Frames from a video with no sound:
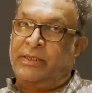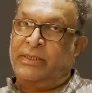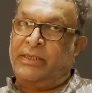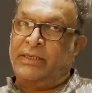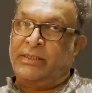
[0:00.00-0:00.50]

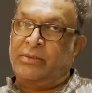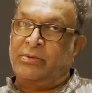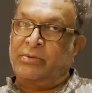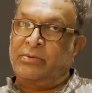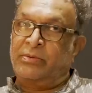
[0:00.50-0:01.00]
I had
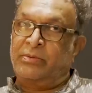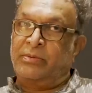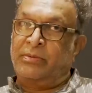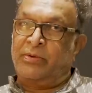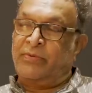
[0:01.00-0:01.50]
to
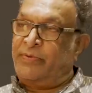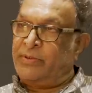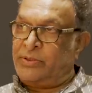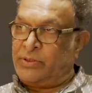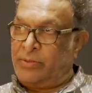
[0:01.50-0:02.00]
look
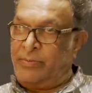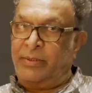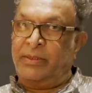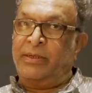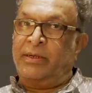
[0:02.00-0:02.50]
for a job.
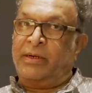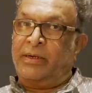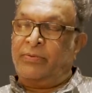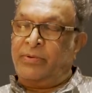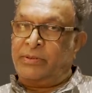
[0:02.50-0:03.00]

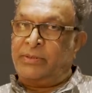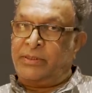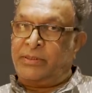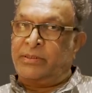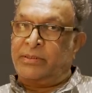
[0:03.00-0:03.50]
I worked
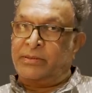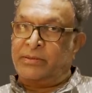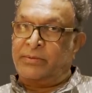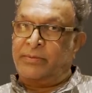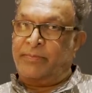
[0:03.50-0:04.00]
in
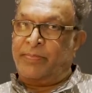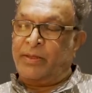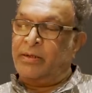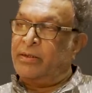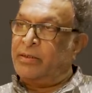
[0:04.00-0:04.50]

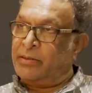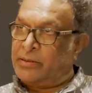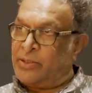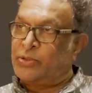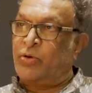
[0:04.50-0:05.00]

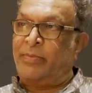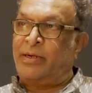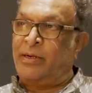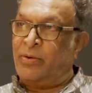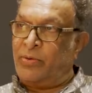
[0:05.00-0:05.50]
Plach
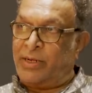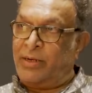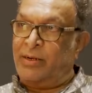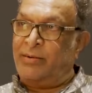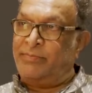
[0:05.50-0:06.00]
Government at Hotel.